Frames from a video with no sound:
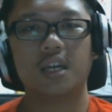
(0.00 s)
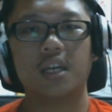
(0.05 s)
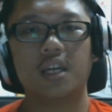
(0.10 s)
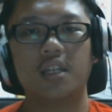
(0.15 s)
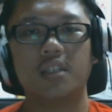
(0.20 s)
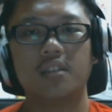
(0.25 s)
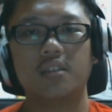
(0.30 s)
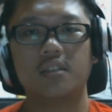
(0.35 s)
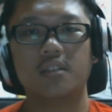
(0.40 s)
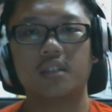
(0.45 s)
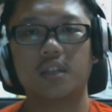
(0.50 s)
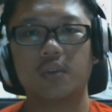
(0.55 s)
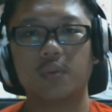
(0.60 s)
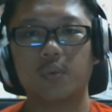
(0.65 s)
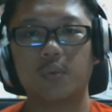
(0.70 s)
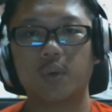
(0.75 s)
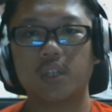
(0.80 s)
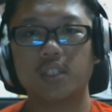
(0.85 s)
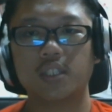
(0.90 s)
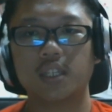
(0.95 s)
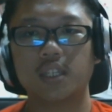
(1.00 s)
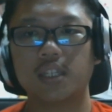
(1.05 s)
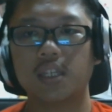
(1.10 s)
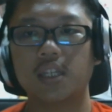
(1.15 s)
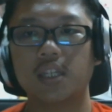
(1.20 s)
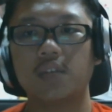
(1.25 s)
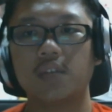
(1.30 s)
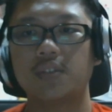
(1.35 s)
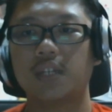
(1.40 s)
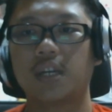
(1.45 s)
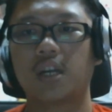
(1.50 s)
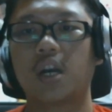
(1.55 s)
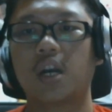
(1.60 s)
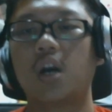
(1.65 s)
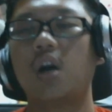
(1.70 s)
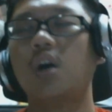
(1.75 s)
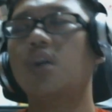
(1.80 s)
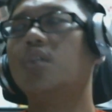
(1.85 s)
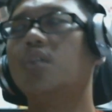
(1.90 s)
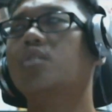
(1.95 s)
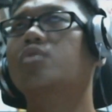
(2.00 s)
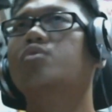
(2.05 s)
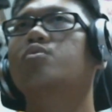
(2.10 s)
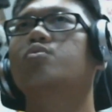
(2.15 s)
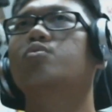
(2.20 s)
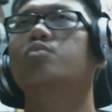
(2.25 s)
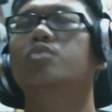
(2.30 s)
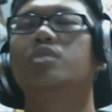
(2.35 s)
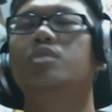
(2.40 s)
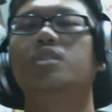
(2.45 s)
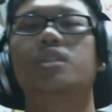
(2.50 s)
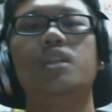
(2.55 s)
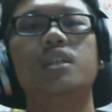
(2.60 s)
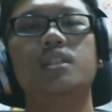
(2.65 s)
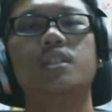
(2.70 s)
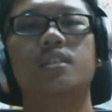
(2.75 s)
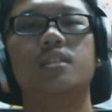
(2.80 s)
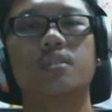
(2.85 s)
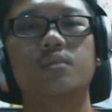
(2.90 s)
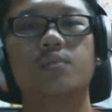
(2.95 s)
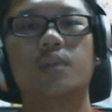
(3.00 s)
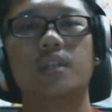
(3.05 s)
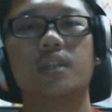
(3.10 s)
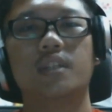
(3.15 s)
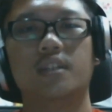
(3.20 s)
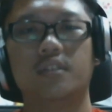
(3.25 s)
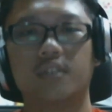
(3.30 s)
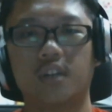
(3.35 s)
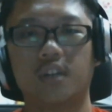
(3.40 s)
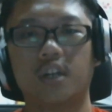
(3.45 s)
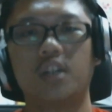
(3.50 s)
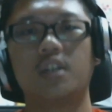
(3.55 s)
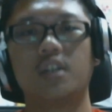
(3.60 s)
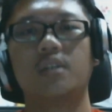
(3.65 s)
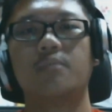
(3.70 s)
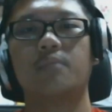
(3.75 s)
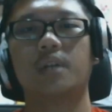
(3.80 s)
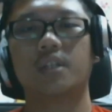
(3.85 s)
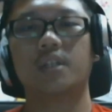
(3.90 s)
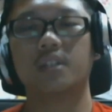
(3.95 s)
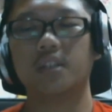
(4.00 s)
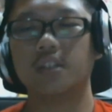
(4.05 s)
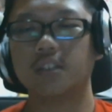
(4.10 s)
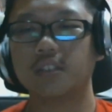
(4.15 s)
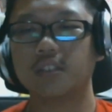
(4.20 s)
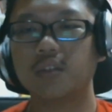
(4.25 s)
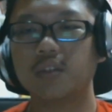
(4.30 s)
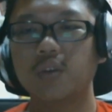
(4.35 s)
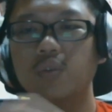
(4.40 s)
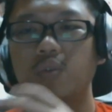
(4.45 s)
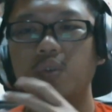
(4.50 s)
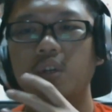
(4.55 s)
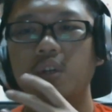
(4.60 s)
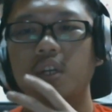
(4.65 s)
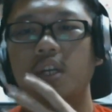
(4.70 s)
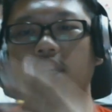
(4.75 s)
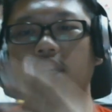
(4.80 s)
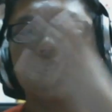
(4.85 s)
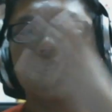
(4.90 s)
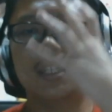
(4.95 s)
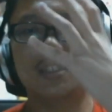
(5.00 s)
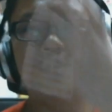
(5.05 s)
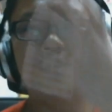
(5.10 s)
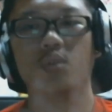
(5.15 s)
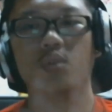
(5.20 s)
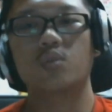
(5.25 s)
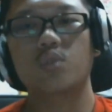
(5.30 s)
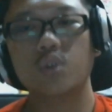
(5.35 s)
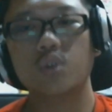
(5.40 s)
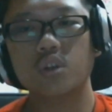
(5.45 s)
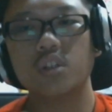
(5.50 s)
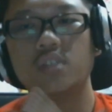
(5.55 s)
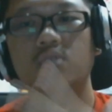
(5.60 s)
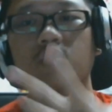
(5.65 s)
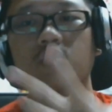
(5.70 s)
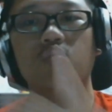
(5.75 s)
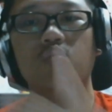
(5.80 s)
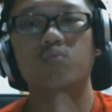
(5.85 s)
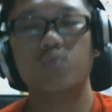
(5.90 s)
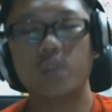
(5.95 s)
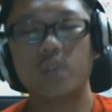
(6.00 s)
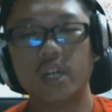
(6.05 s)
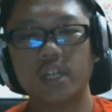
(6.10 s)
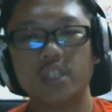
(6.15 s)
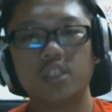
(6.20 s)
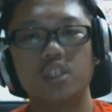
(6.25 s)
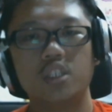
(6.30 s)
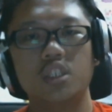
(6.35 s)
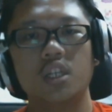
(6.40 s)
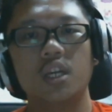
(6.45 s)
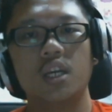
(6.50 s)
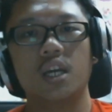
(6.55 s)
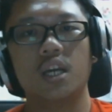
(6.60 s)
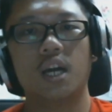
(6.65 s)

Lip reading: And once I did, I was like, oh, this is what they're talking about. They're so, it's so good, it's so rich.